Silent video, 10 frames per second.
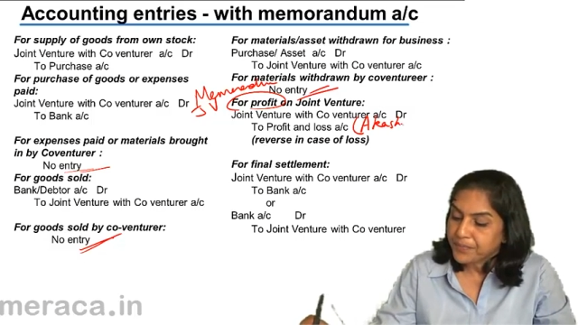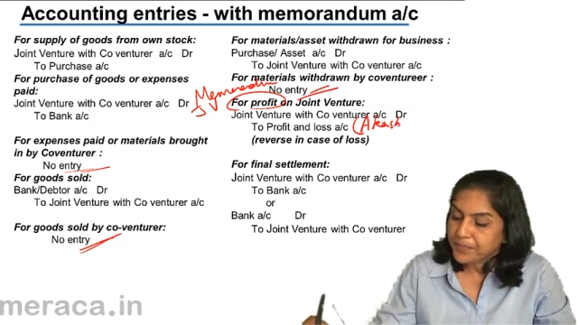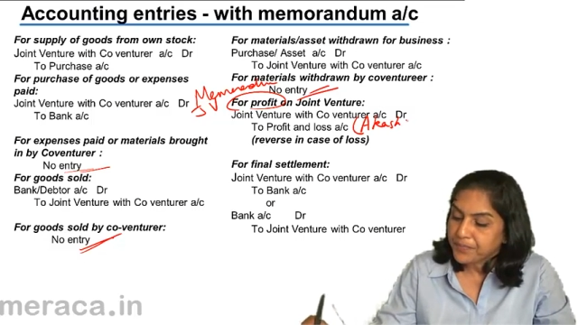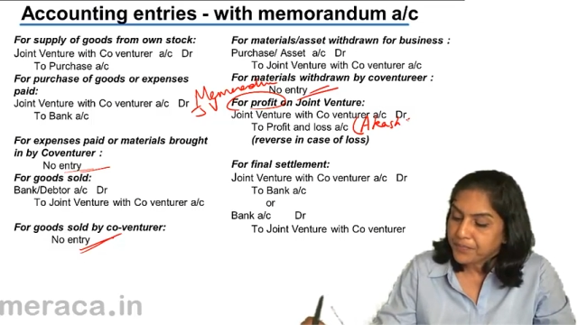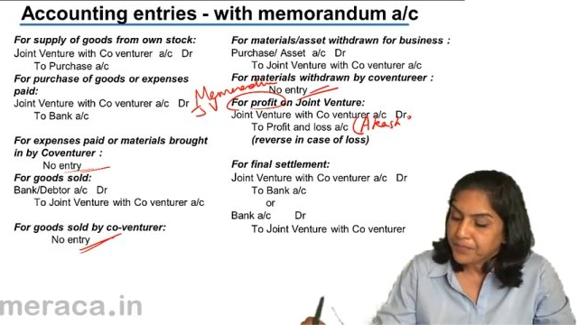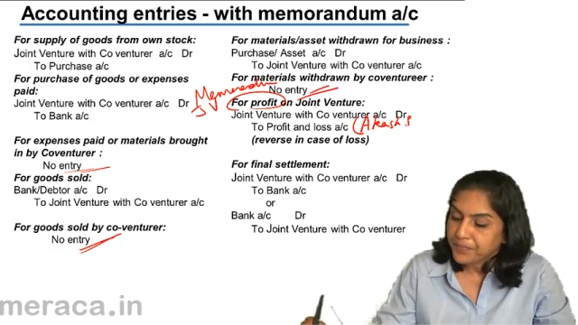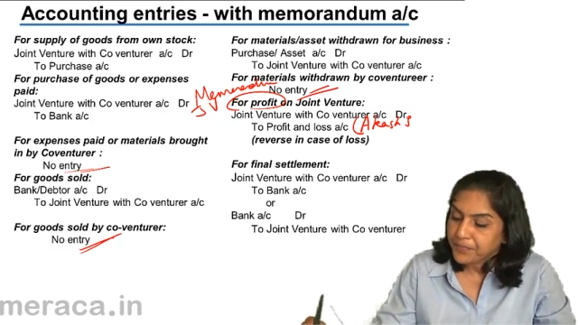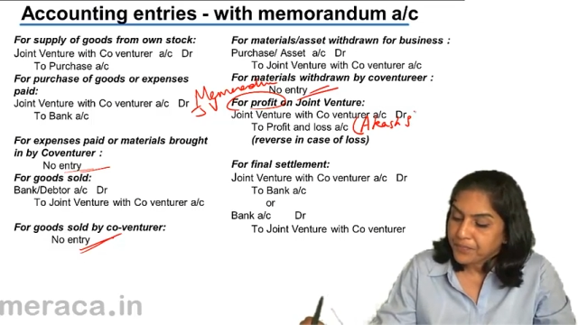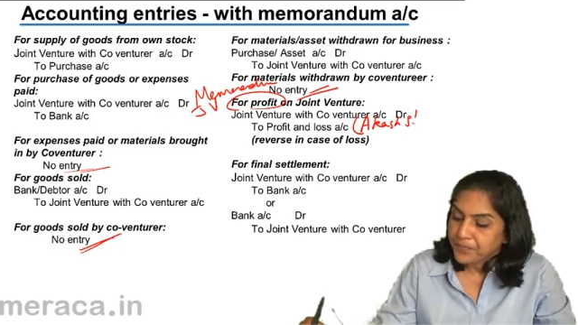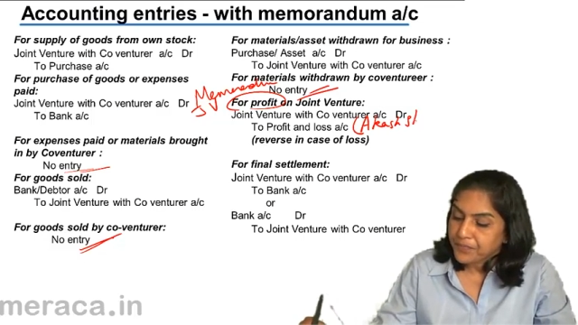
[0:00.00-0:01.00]

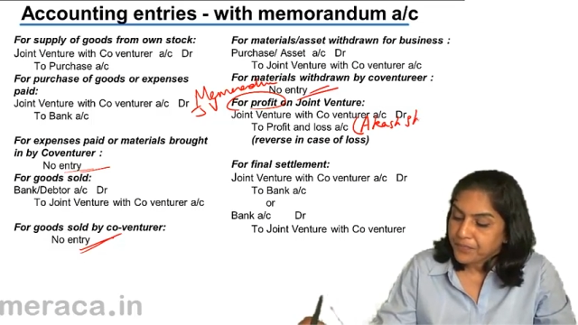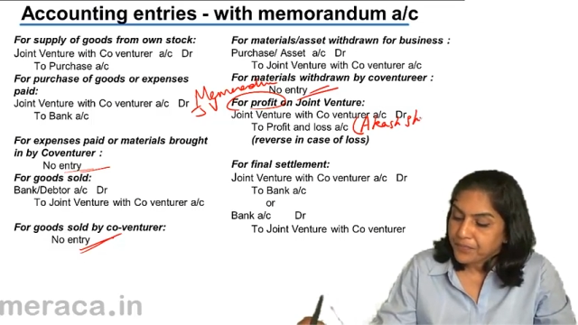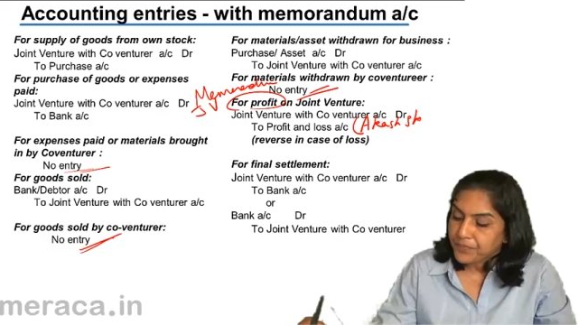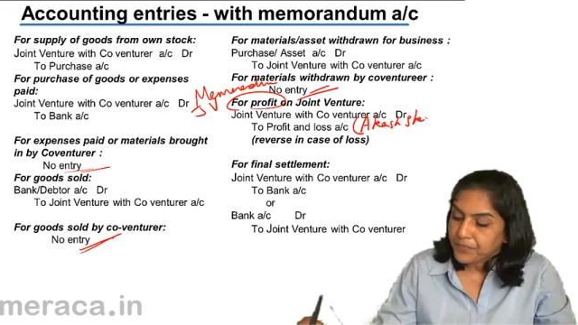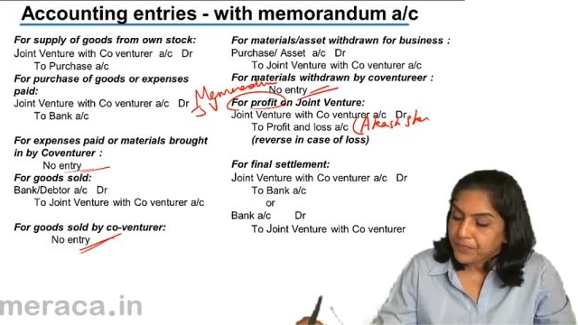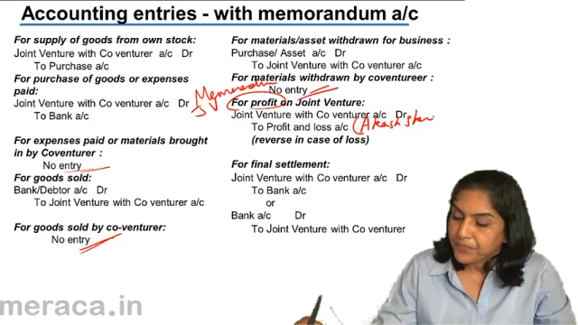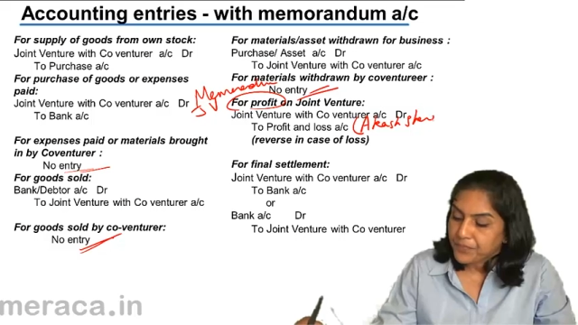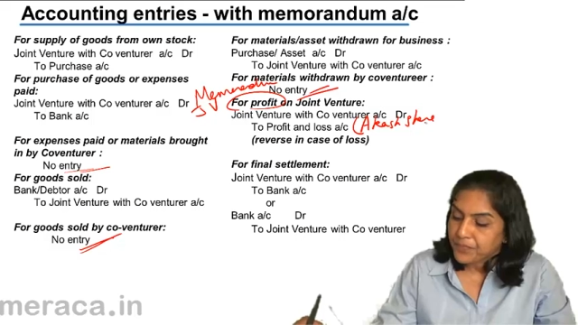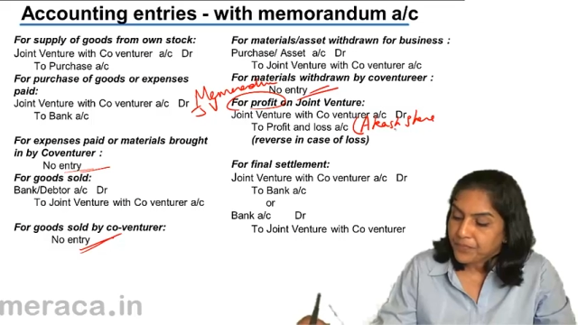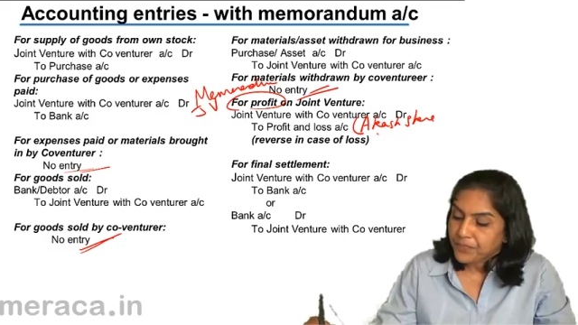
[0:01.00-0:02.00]

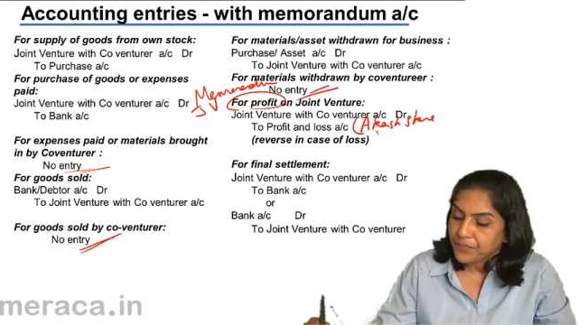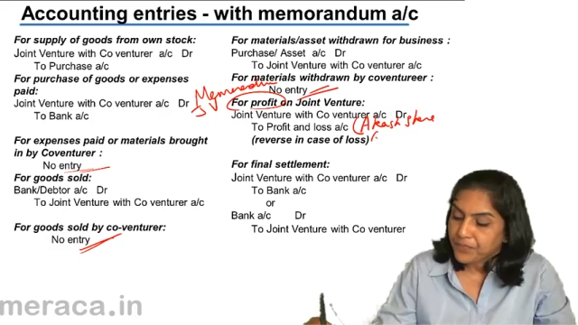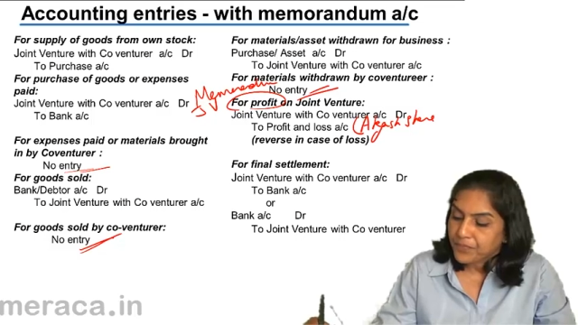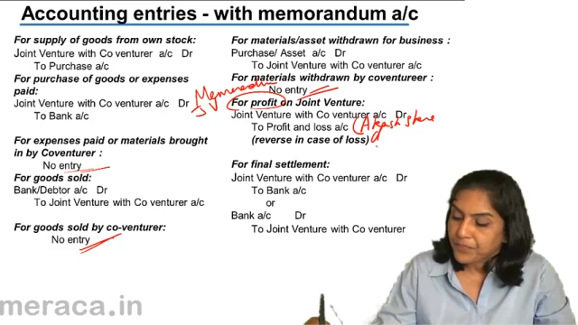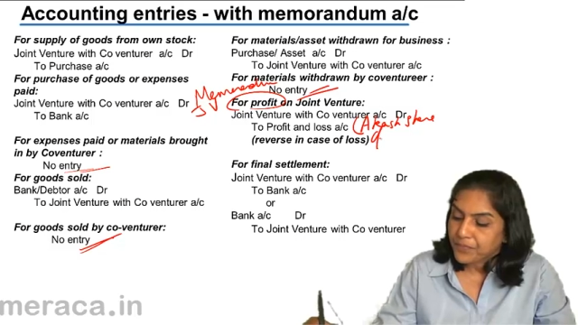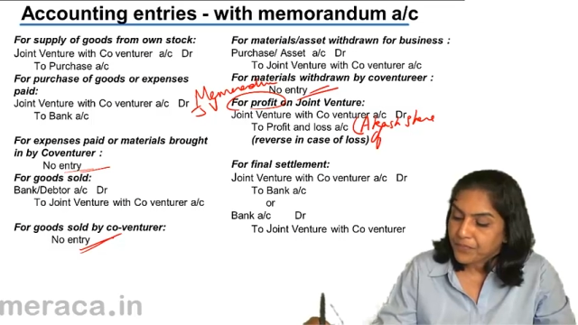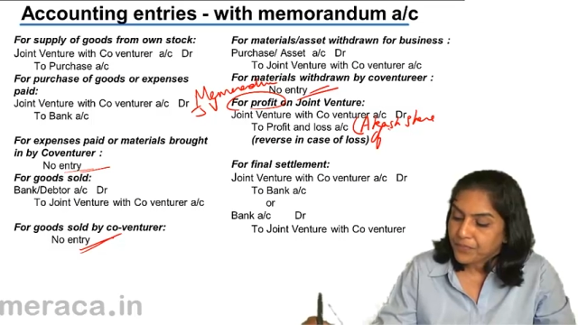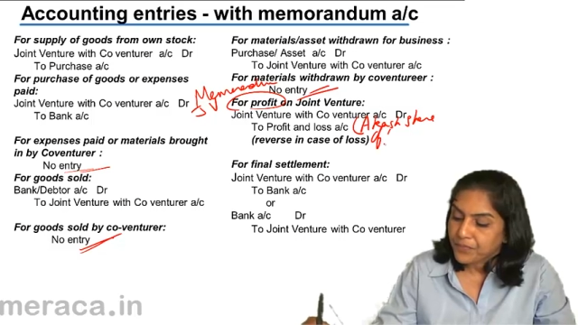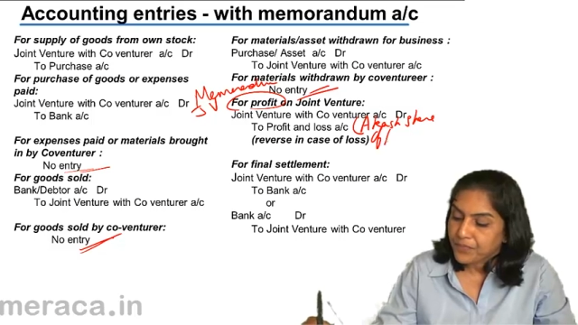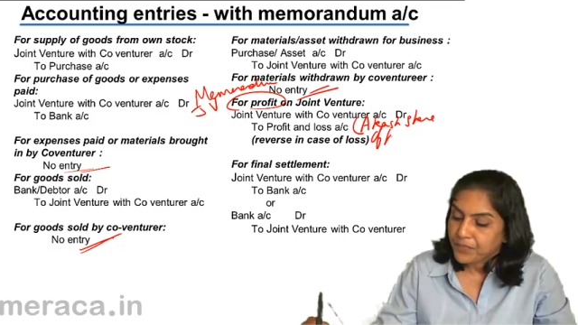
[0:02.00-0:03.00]

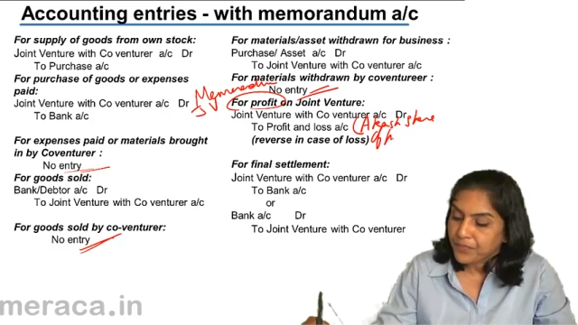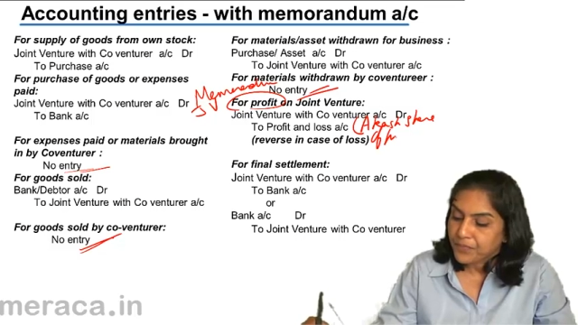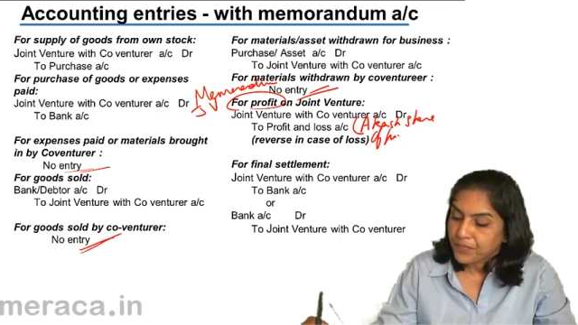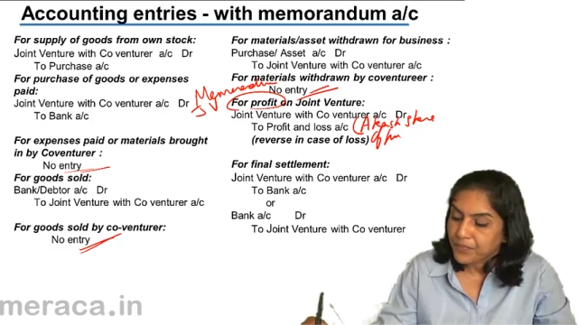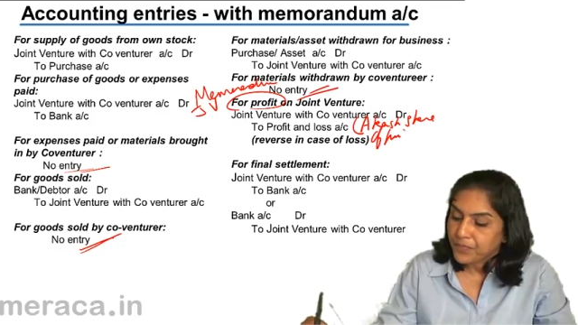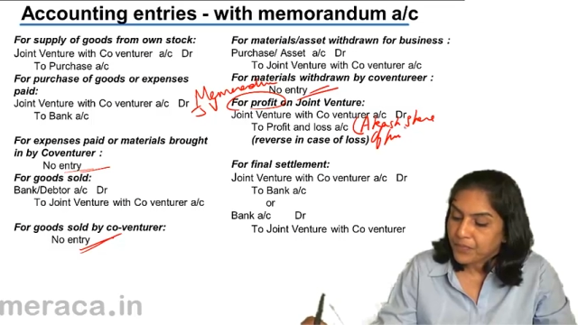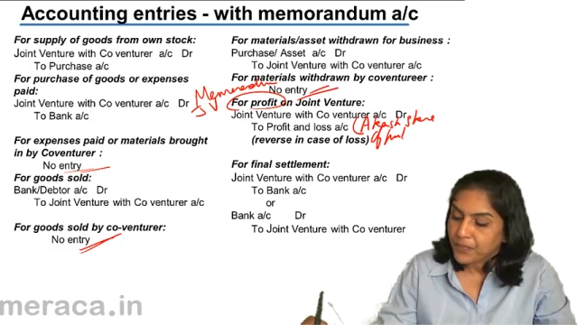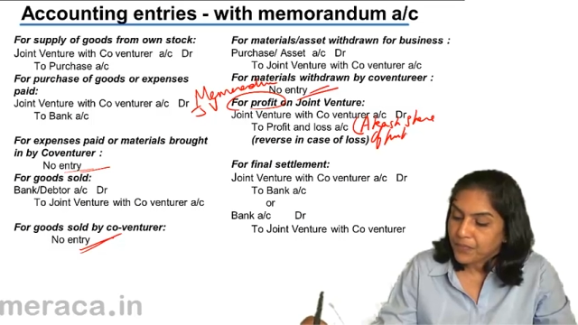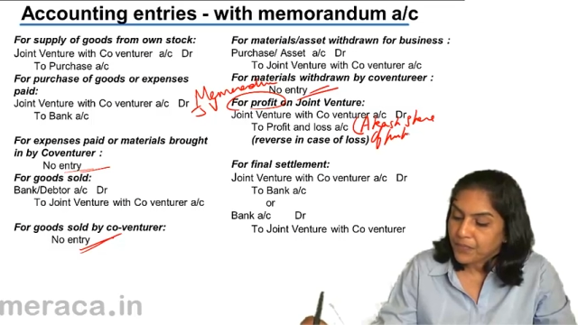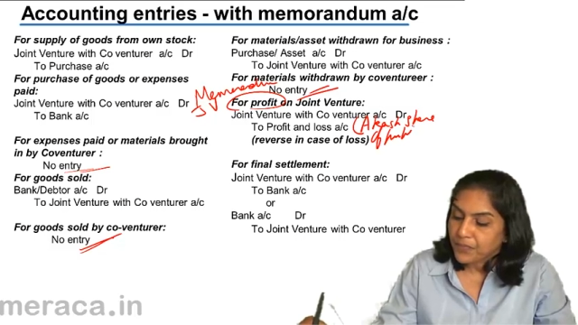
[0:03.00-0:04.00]

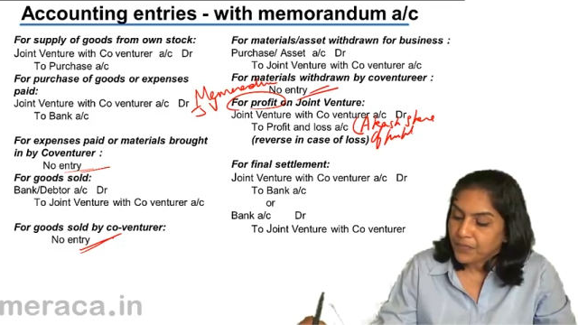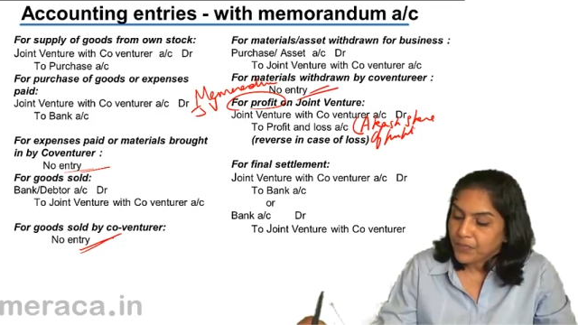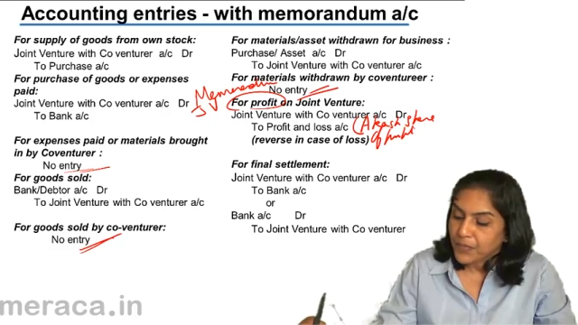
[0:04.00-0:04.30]
Nothing is said.